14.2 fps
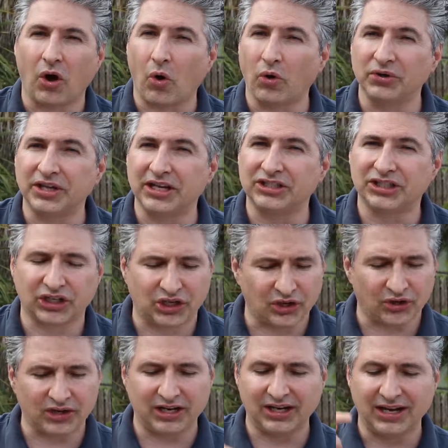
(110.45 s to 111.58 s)
Old age
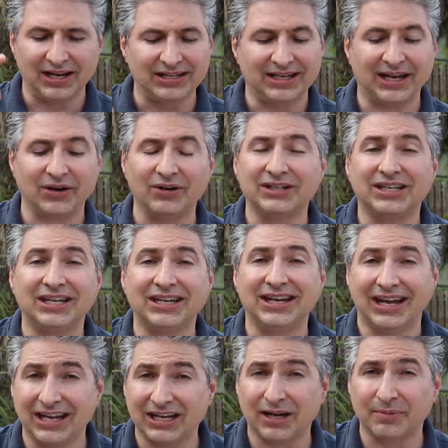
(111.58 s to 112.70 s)
security,
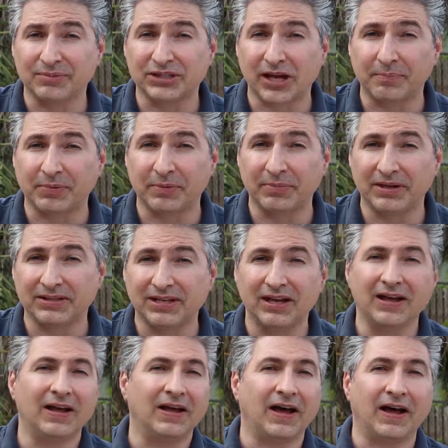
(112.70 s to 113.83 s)
guaranteed income supplement,
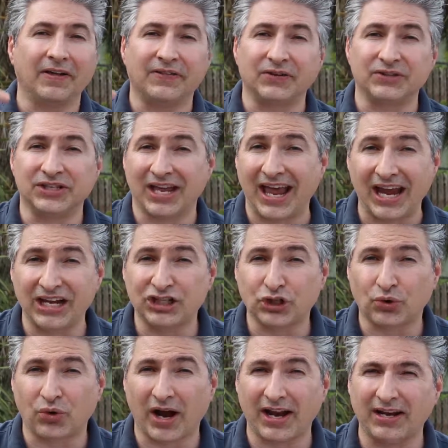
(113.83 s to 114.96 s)
there's the age
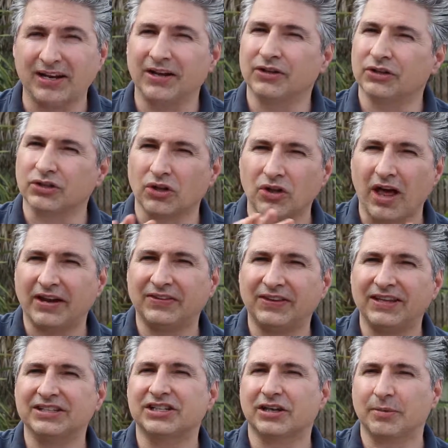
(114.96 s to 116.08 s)
credit. There's a lot of
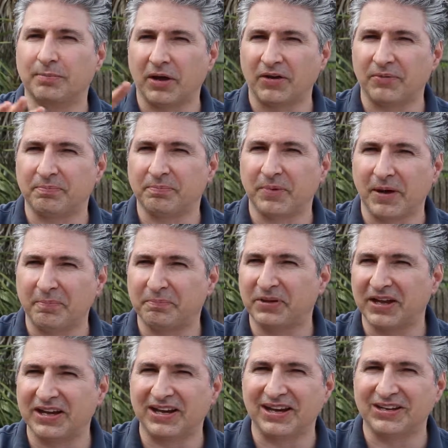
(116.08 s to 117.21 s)
things that can
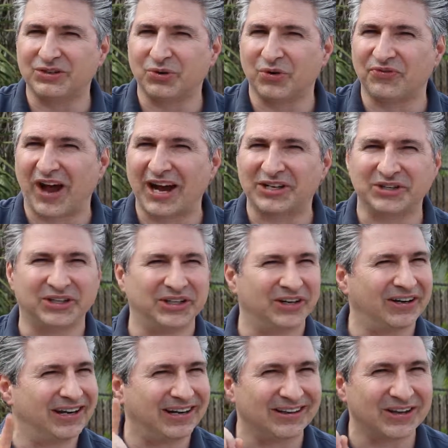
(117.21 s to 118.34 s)
play into a factor
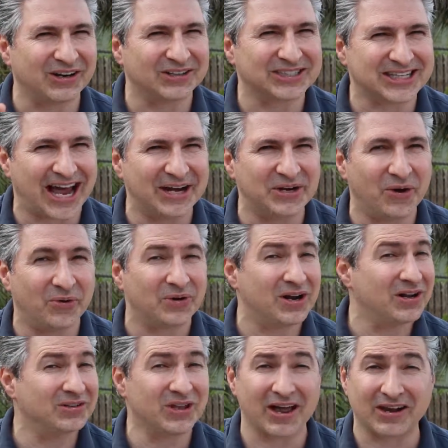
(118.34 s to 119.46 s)
here. And a little side note,
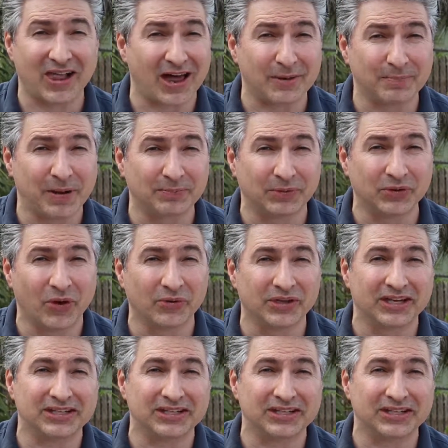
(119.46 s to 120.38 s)
not a lot of people know